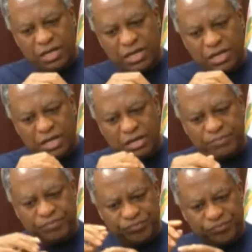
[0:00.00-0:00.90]
Foreign
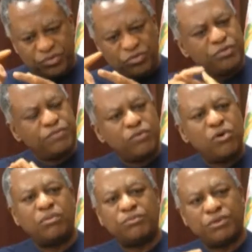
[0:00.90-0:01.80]
Affairs and the
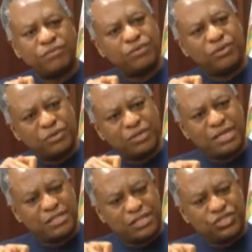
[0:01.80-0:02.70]
Chairman of
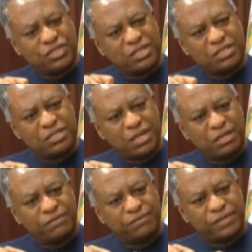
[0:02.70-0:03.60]
INEC will meet him with the
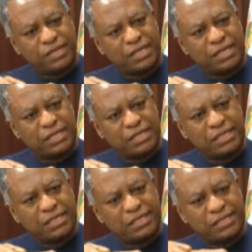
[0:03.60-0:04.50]
diplomatic
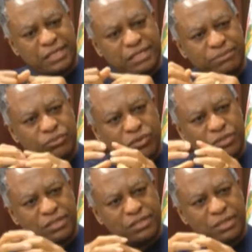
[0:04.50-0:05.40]
corps. This
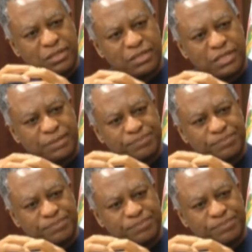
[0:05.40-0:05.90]
meeting is to